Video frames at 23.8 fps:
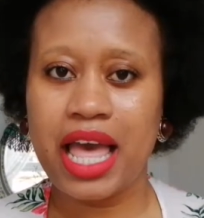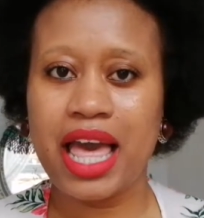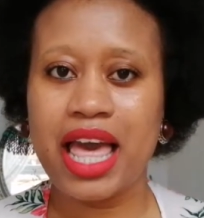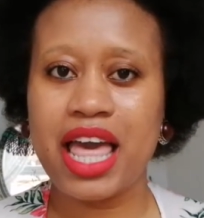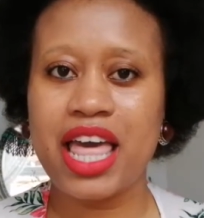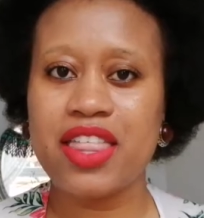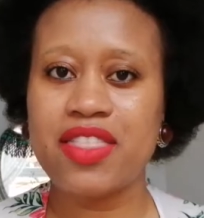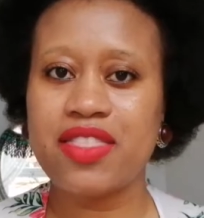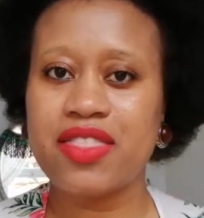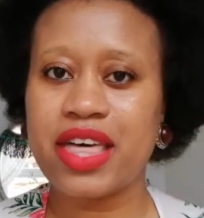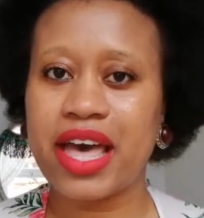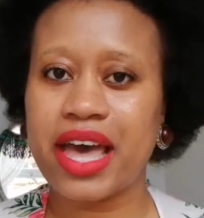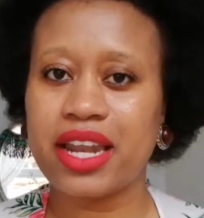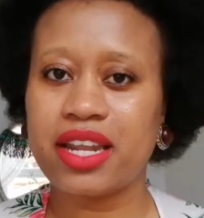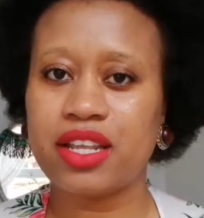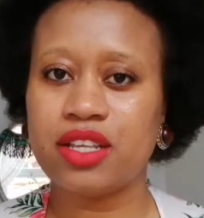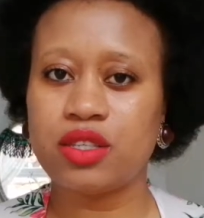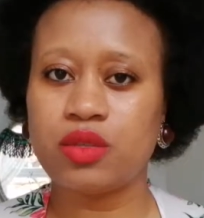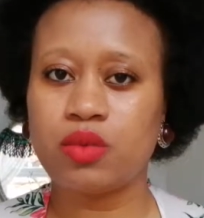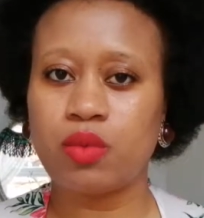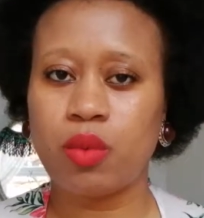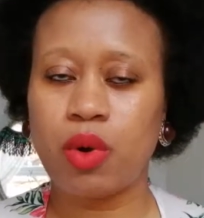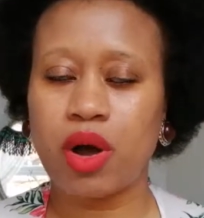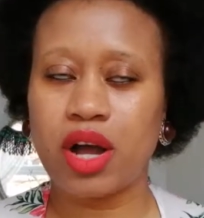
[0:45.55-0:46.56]
And that
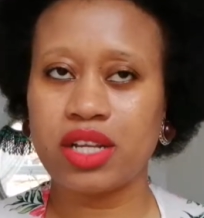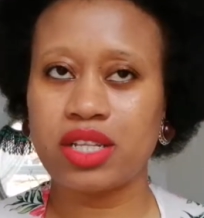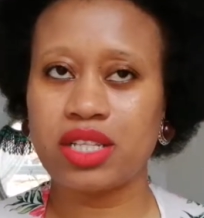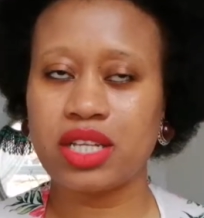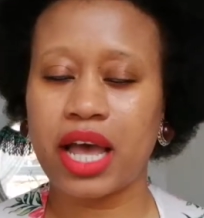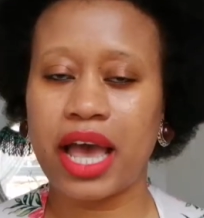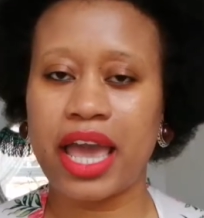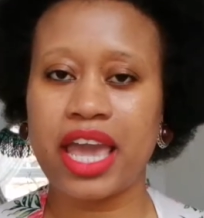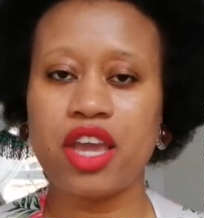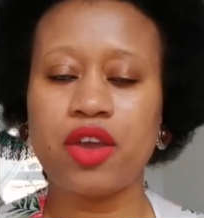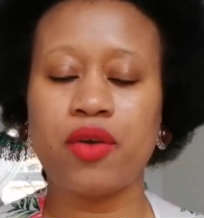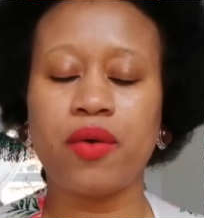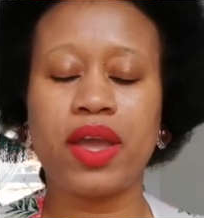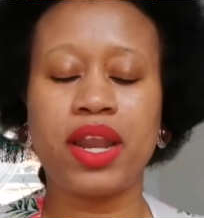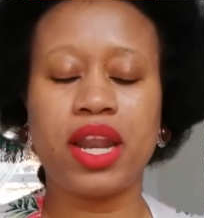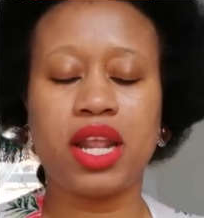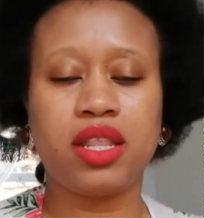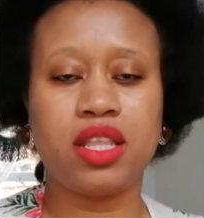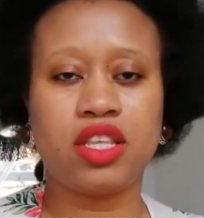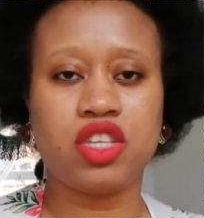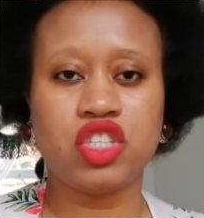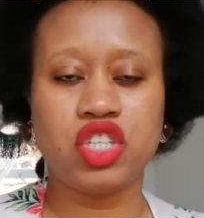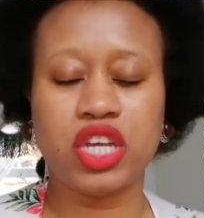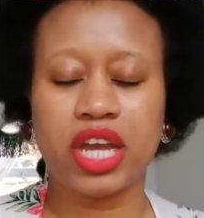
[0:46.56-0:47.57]
is what I created
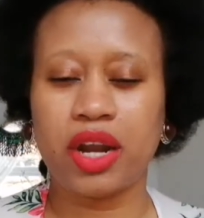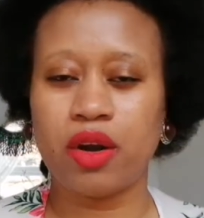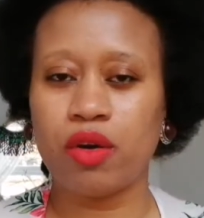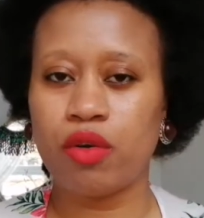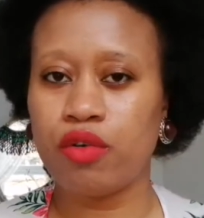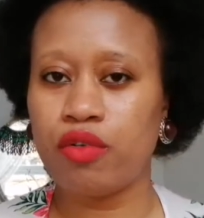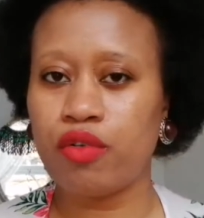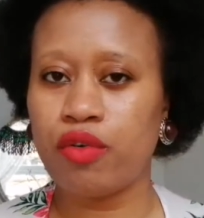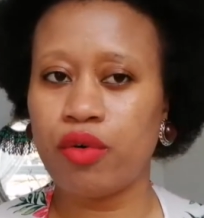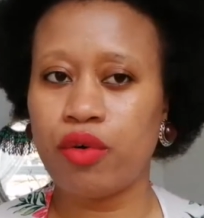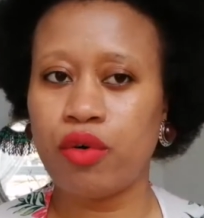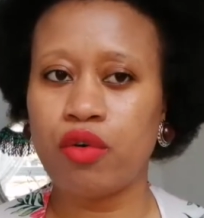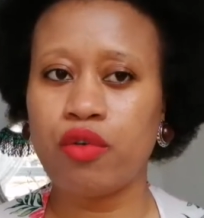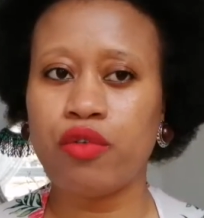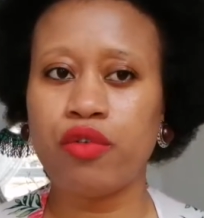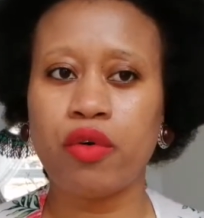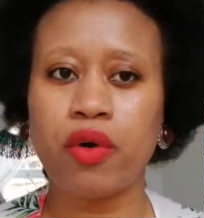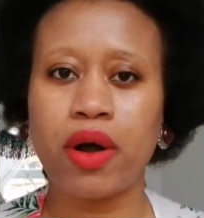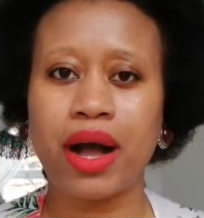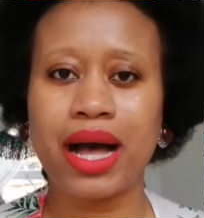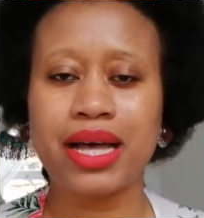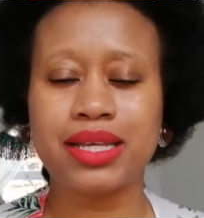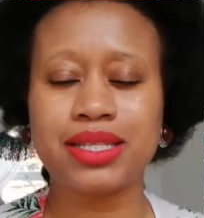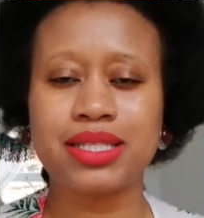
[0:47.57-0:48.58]
this channel
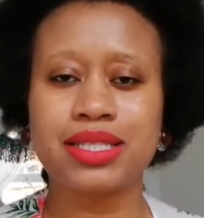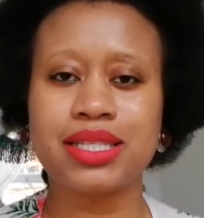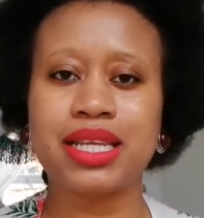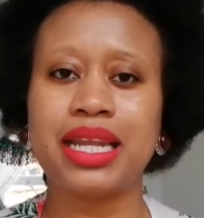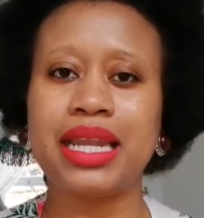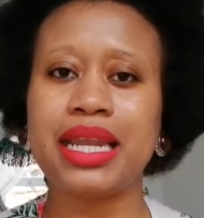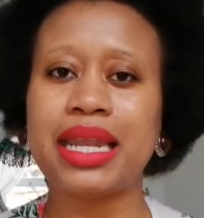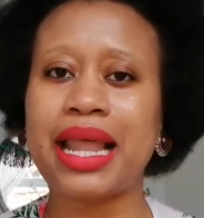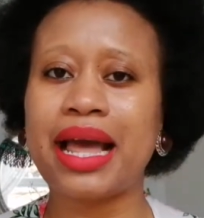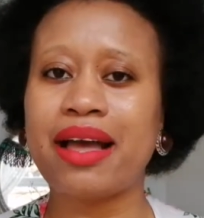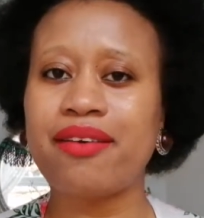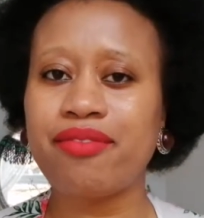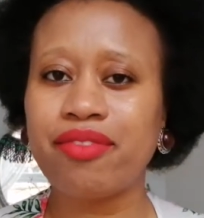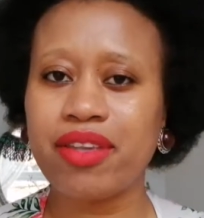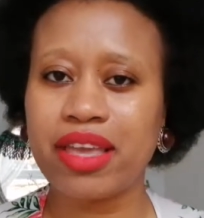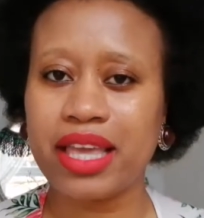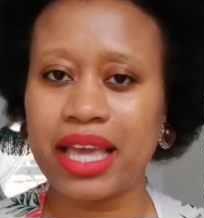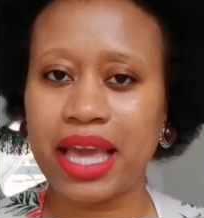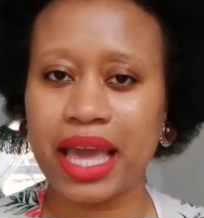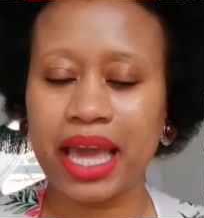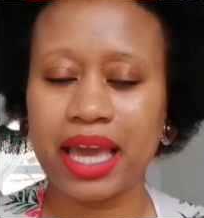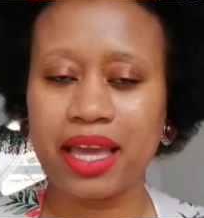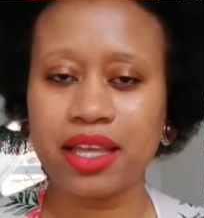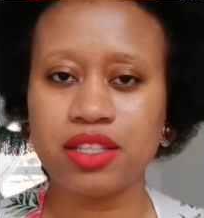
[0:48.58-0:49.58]
for us to
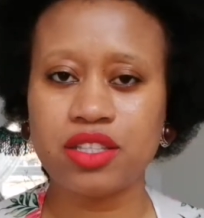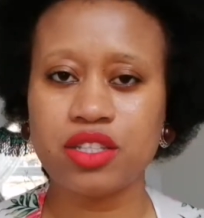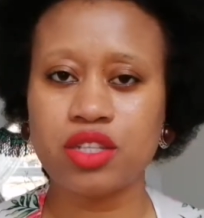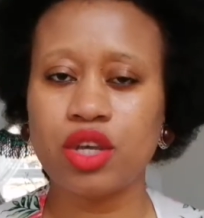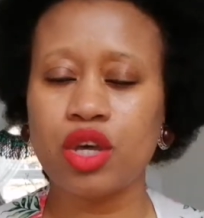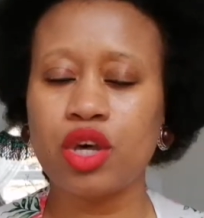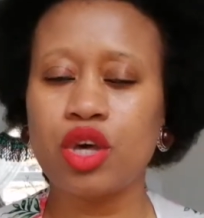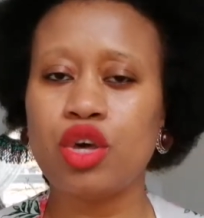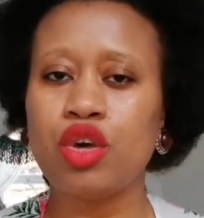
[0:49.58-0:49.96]
navigate